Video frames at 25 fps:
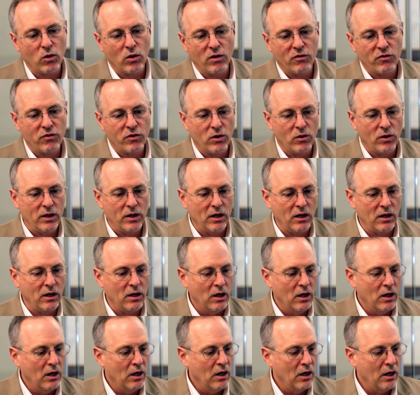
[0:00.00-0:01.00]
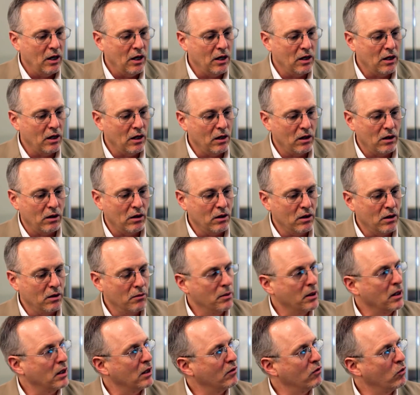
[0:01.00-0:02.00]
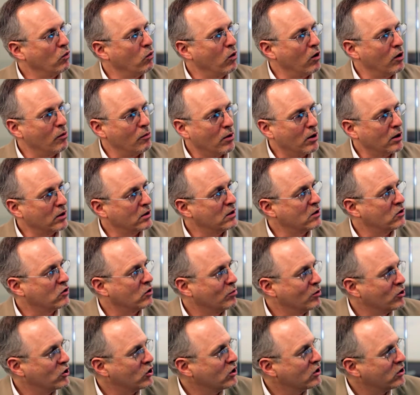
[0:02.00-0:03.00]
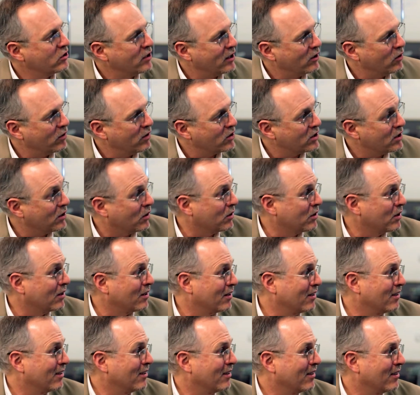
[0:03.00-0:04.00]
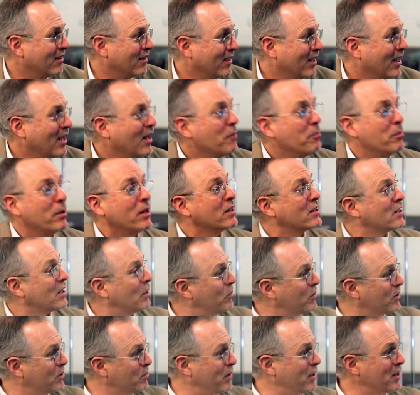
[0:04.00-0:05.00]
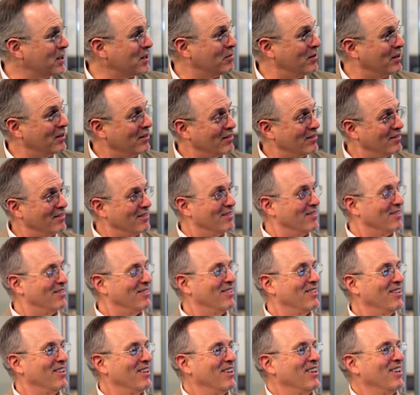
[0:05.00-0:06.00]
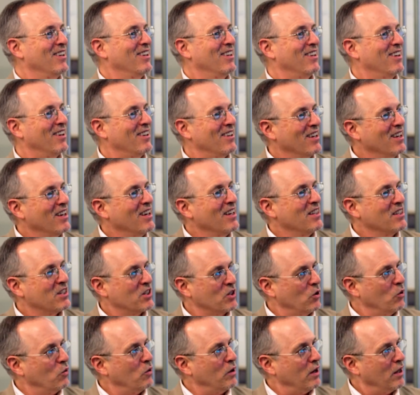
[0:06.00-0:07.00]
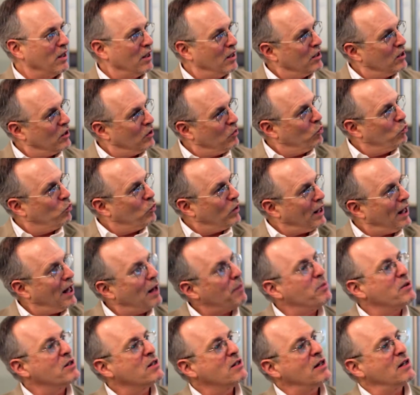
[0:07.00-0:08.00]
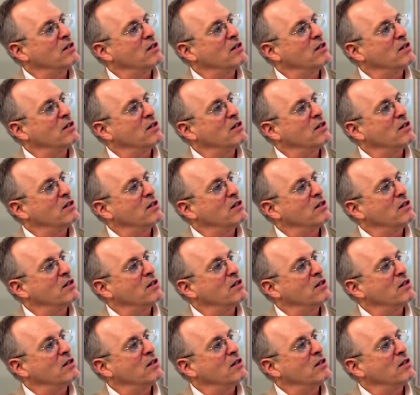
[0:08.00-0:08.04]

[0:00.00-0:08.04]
or if in a in a middle of Walmart distribution center. Be in no, somebody's basement. Be in I mean, someone's any, basement. Any number of places. Yeah. So yeah. what happens